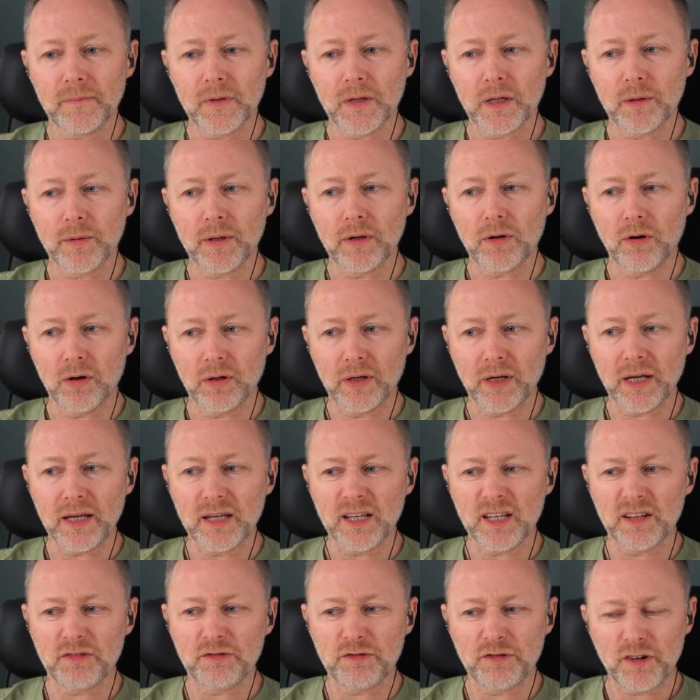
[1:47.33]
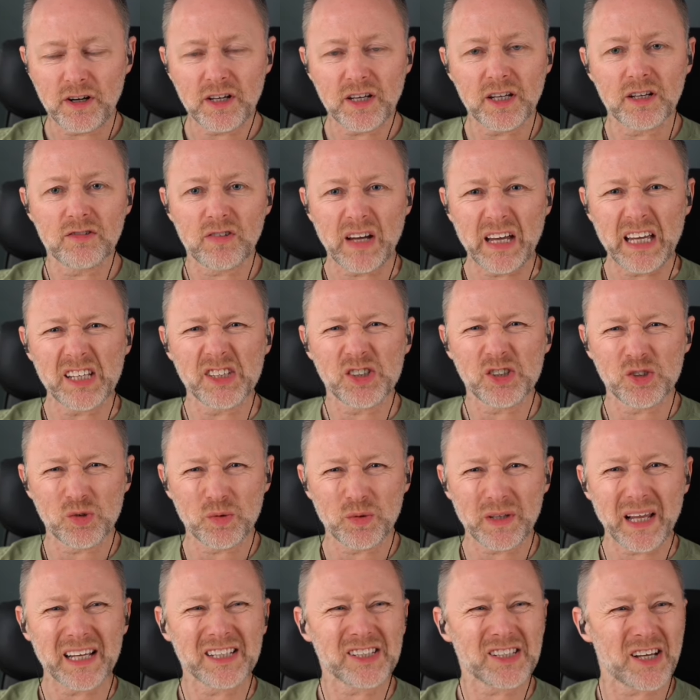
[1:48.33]
He went, all right, you're fucking right. Do you know
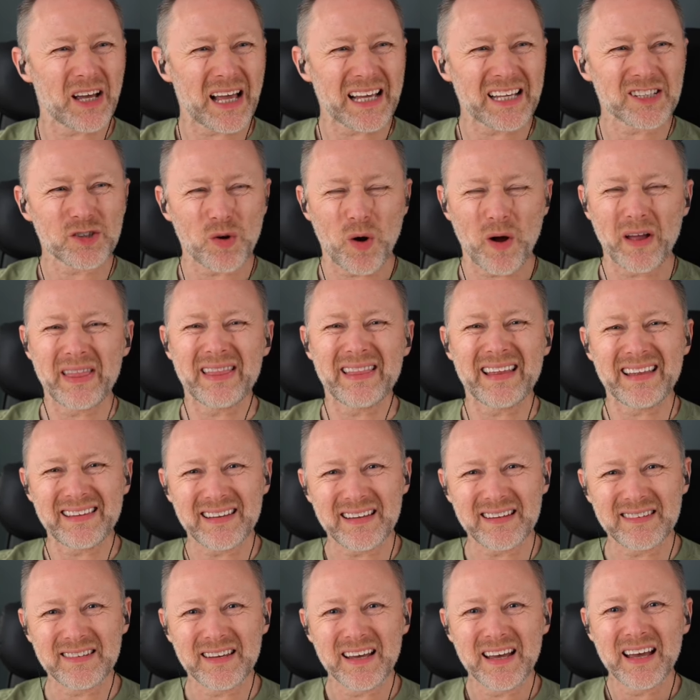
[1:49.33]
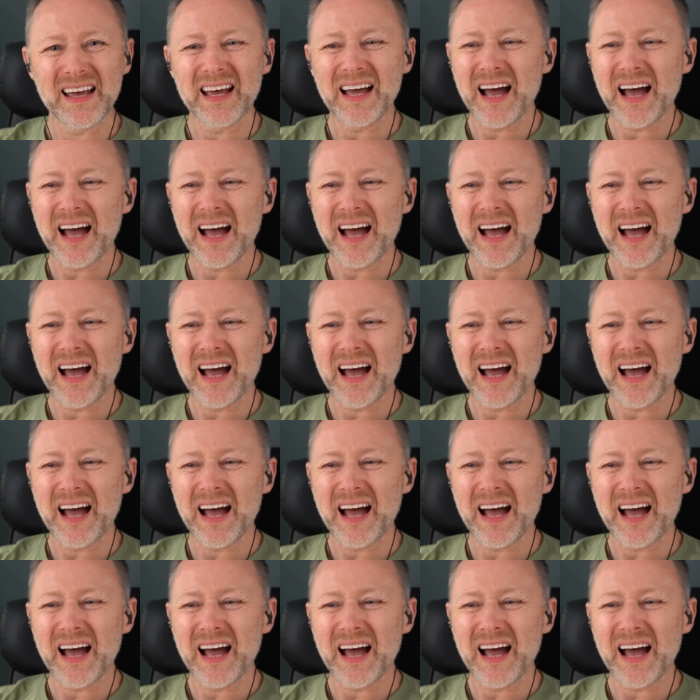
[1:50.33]
what? That's all I needed.